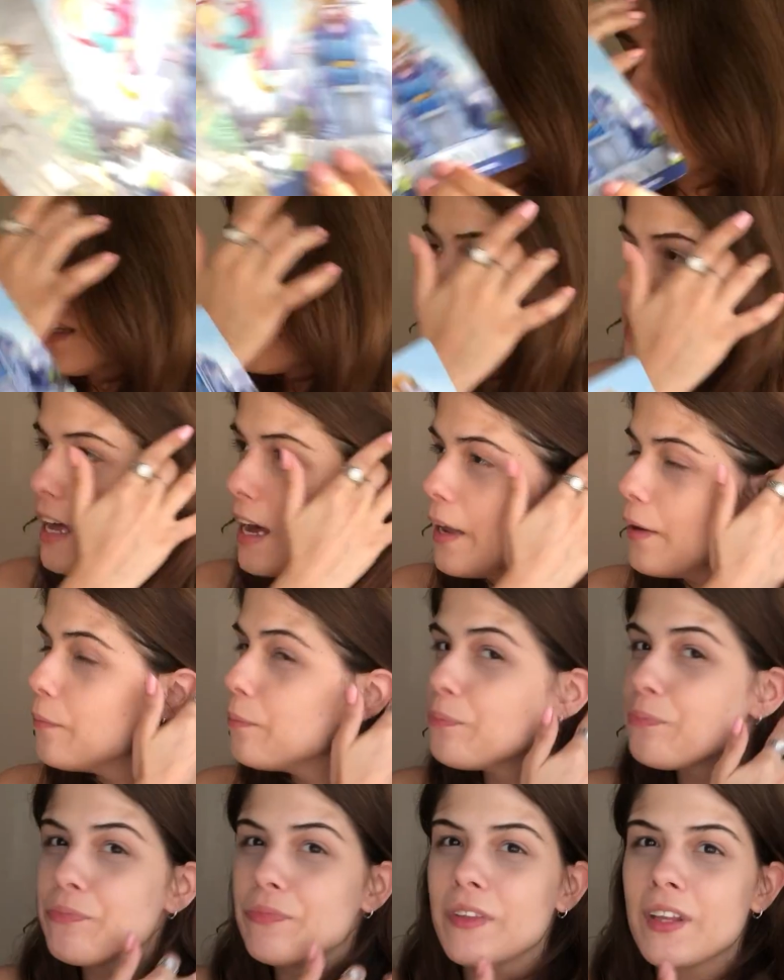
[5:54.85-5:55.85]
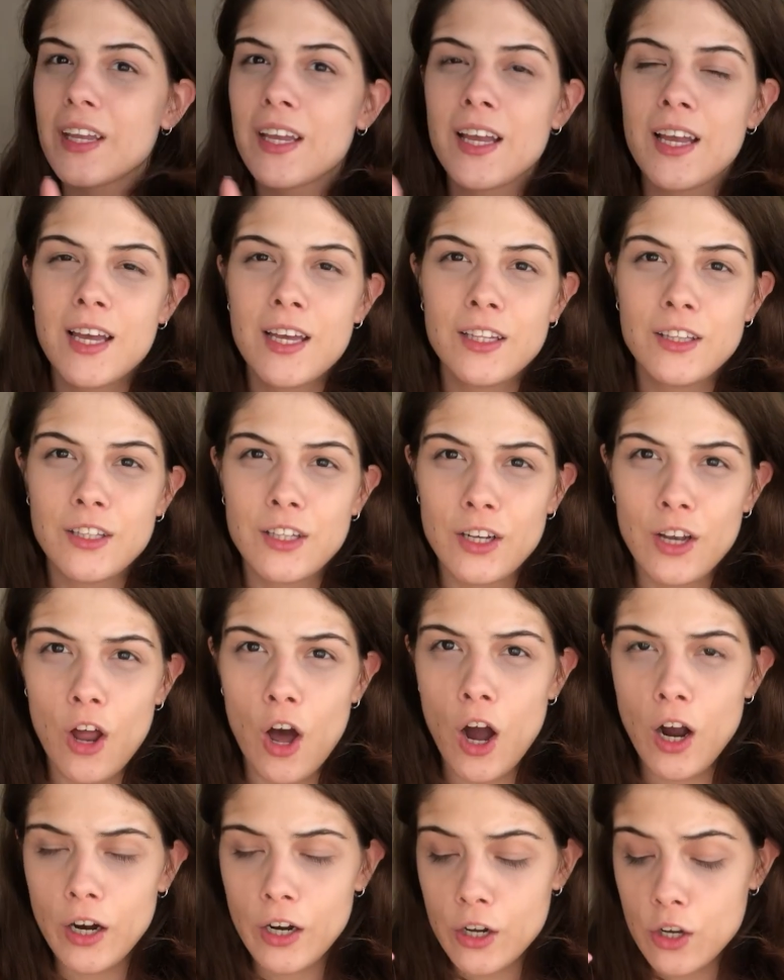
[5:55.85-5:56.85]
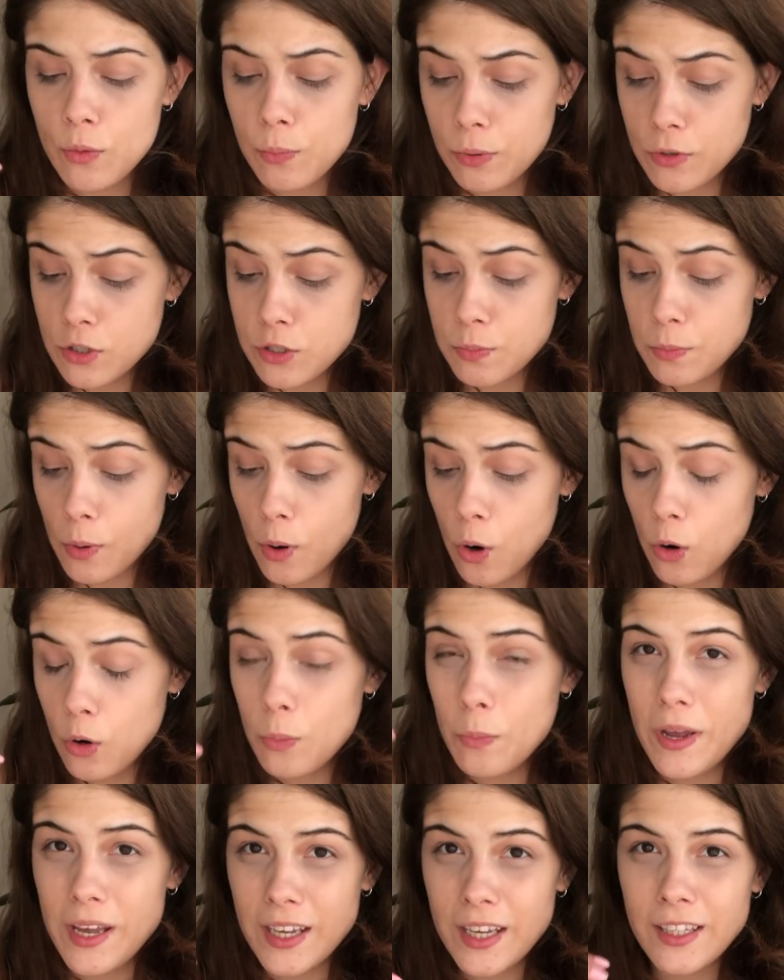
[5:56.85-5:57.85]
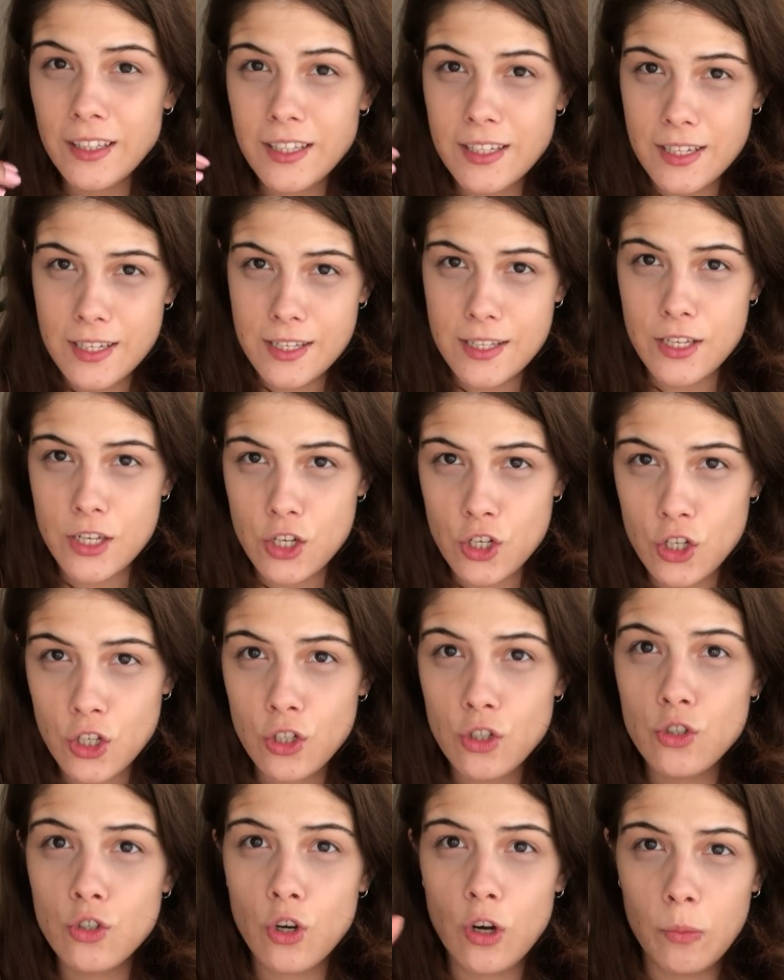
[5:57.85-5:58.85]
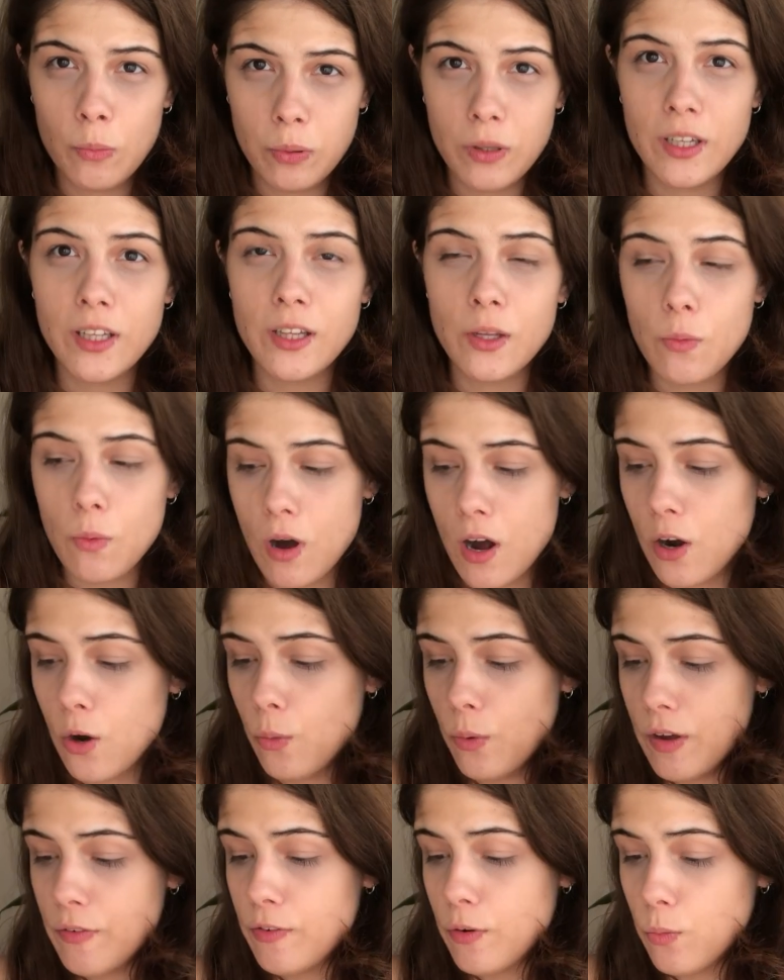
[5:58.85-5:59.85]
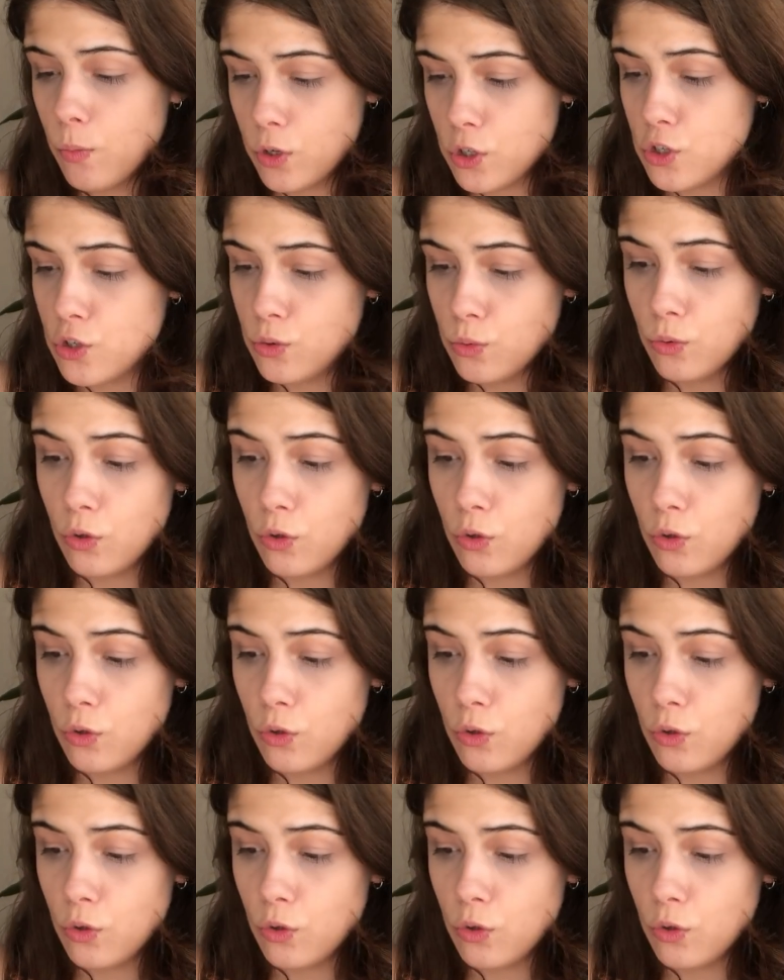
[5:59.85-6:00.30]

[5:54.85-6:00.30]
thing is that the longer you postpone making the decision to completely walk away from what